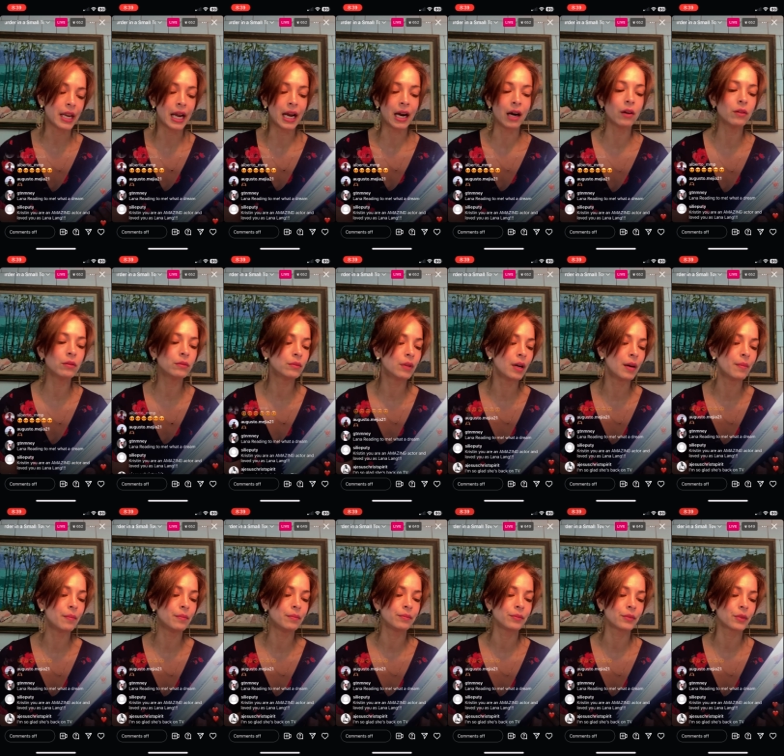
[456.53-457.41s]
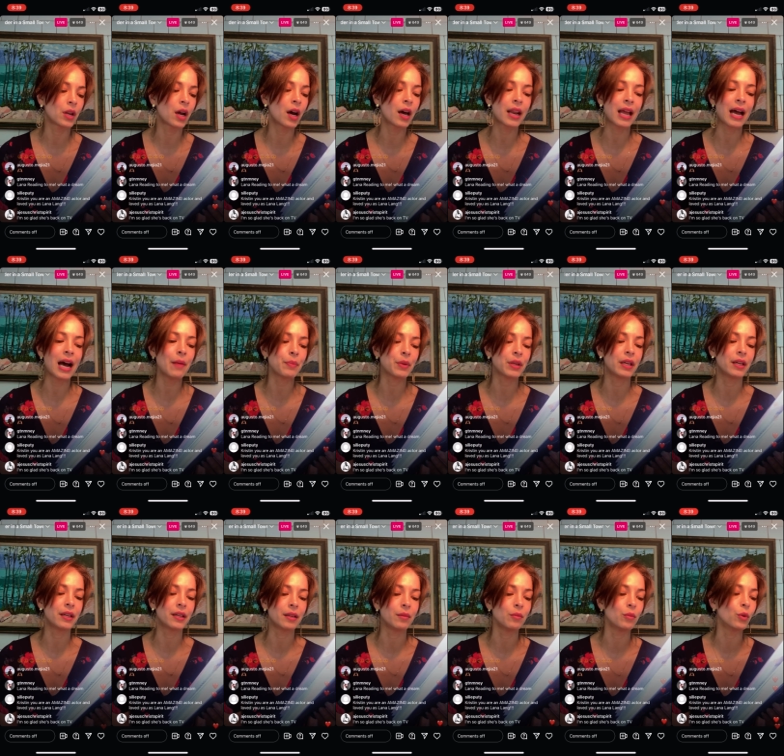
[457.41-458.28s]
now I'm not
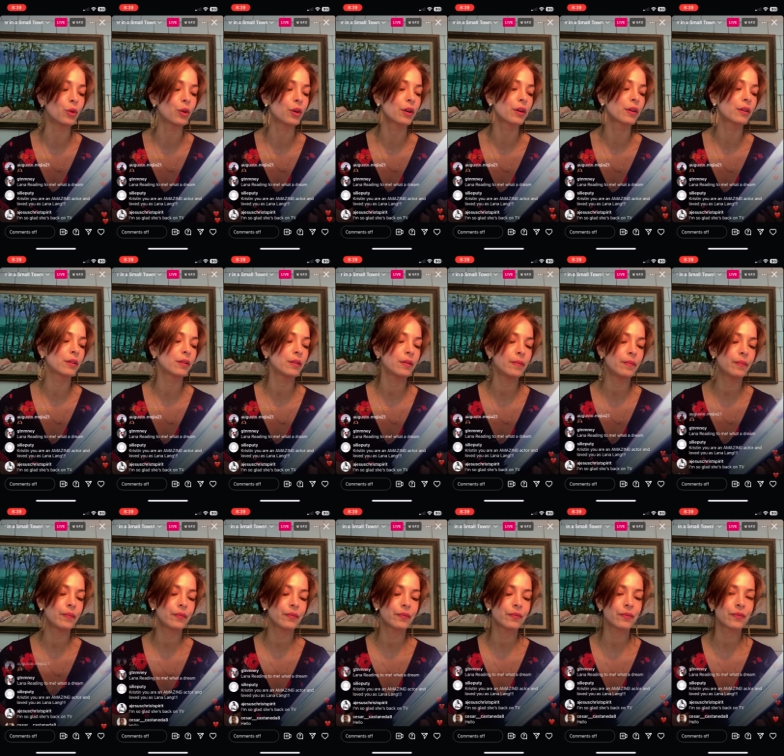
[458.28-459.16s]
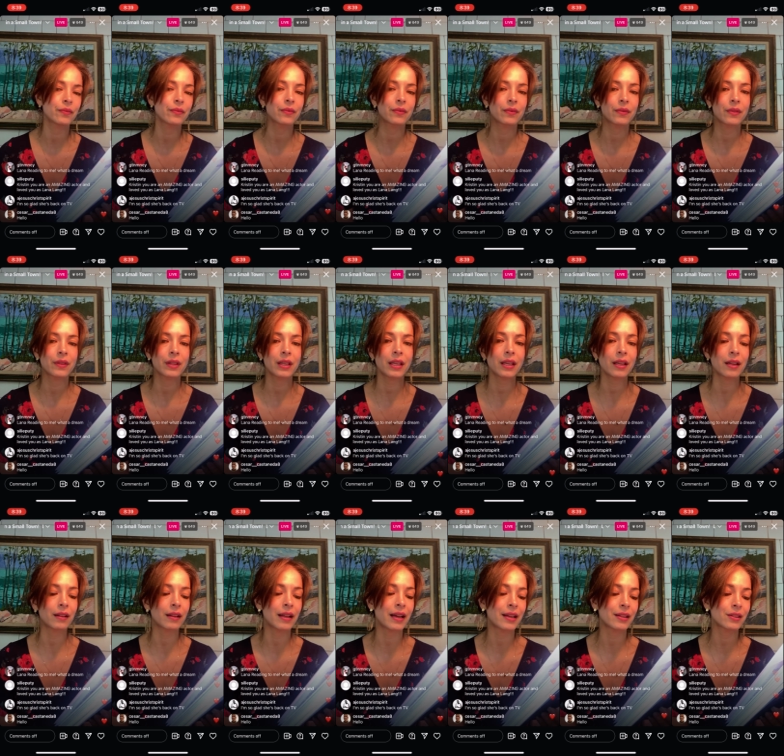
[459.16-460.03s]
happy anymore.
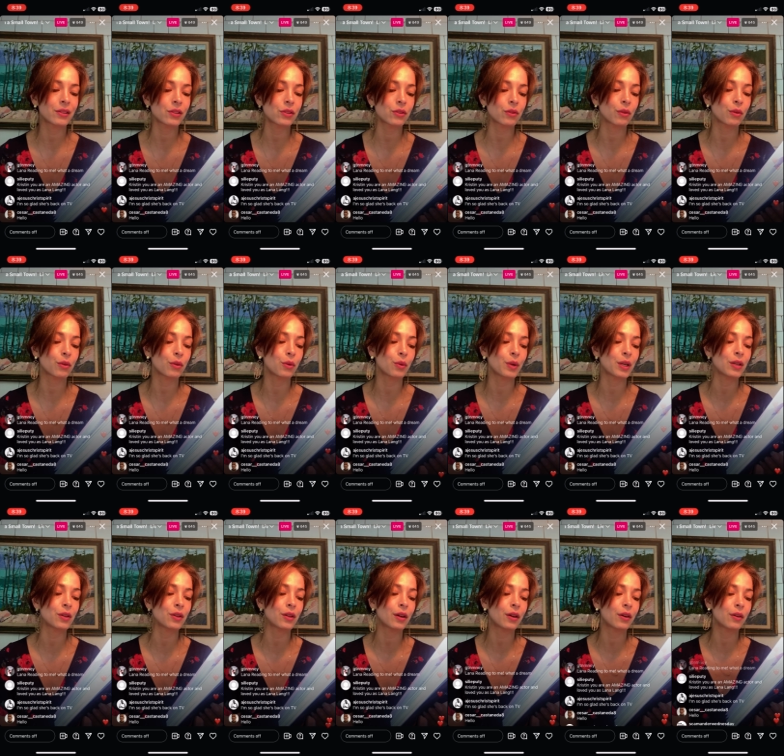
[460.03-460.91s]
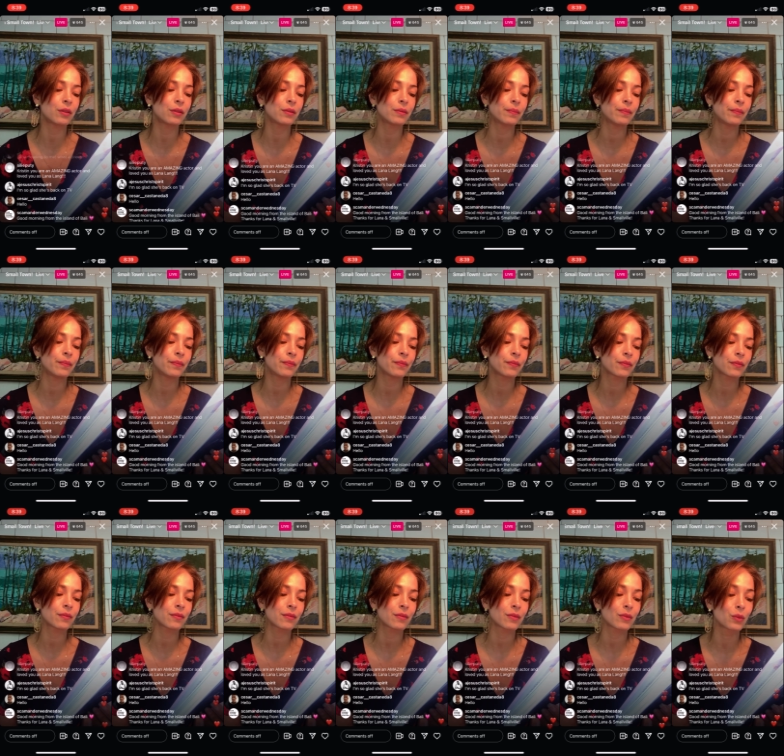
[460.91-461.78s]
He glanced through the window.
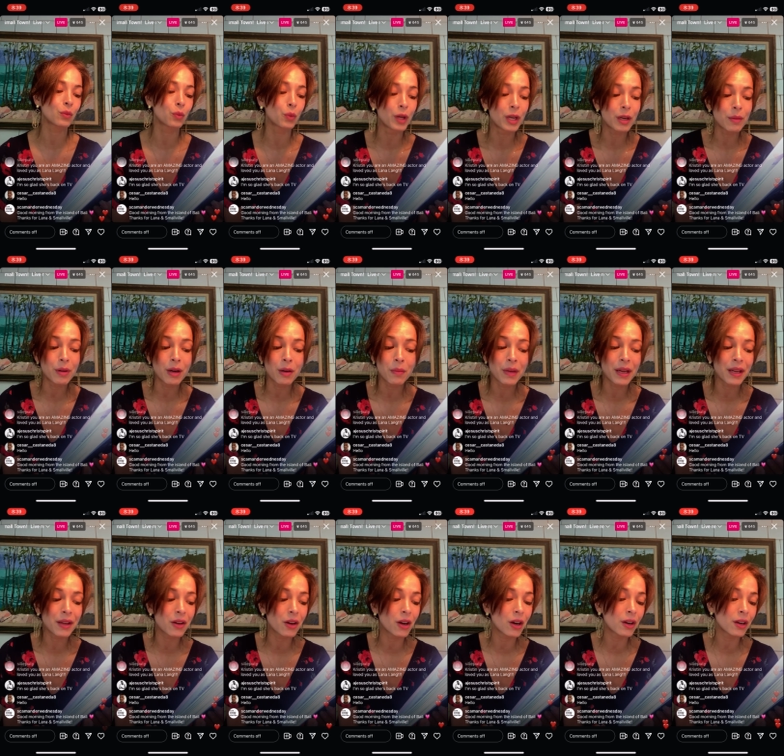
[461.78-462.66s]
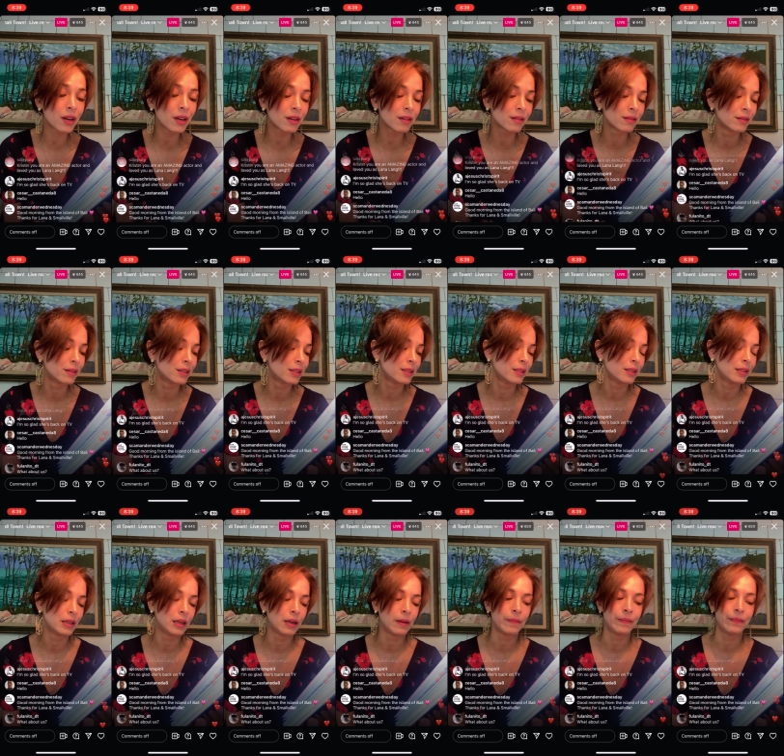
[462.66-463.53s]
What about my garden?
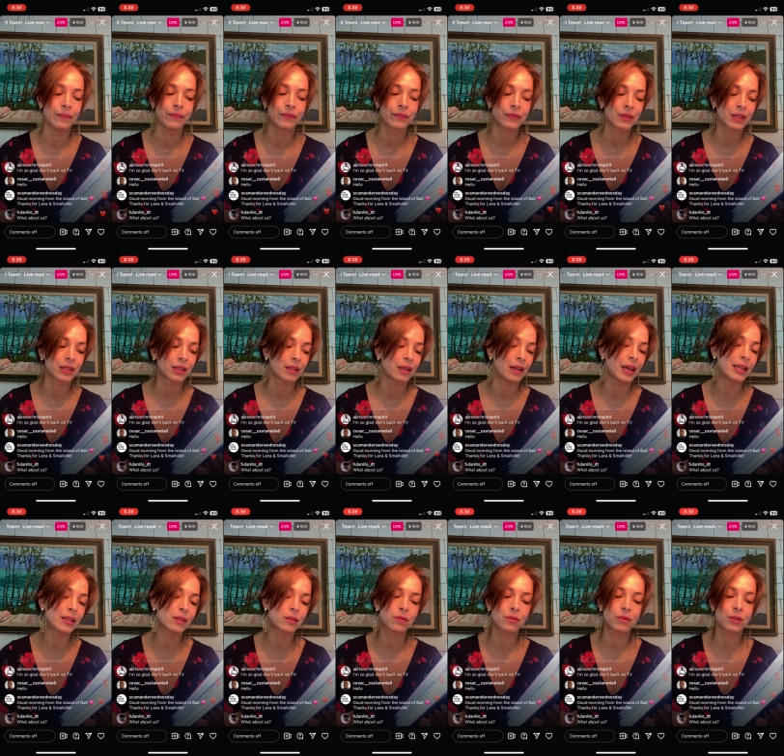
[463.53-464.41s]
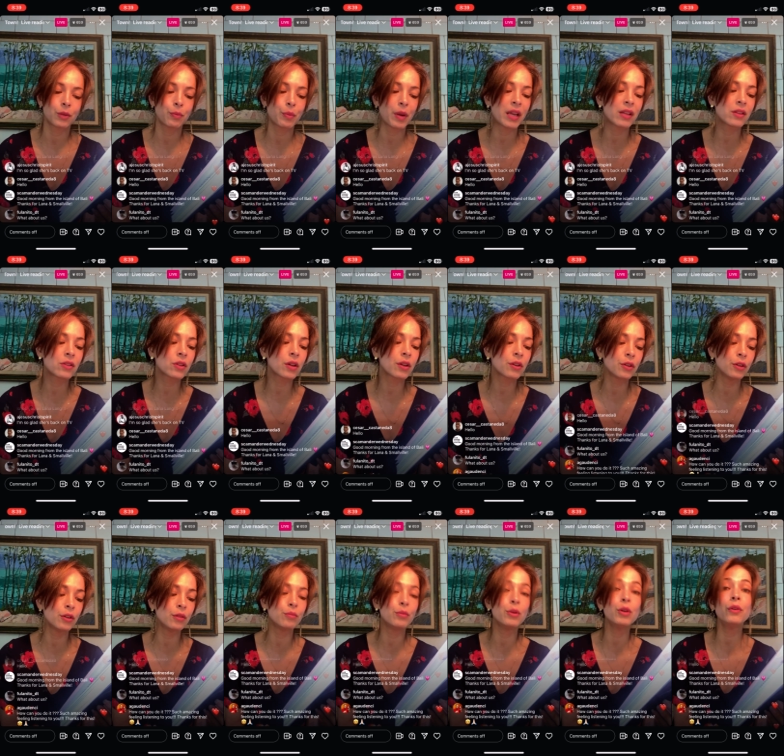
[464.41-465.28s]
That depends
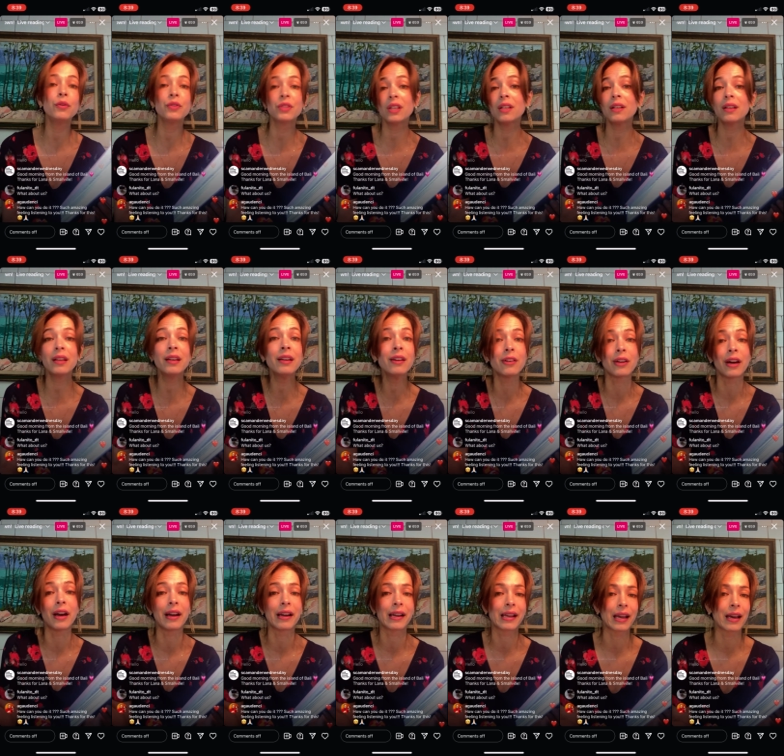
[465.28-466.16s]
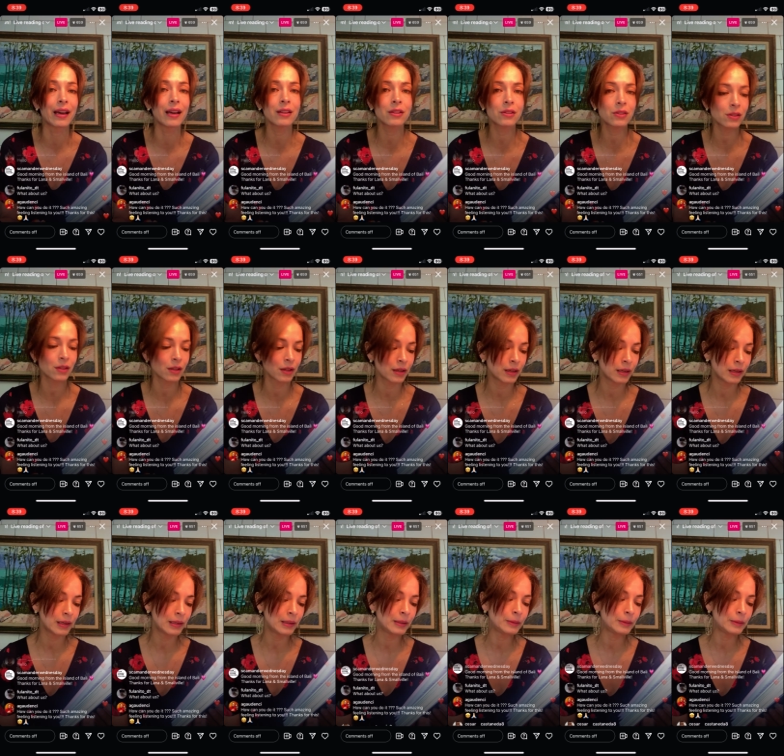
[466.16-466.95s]
on who moves in here, I guess.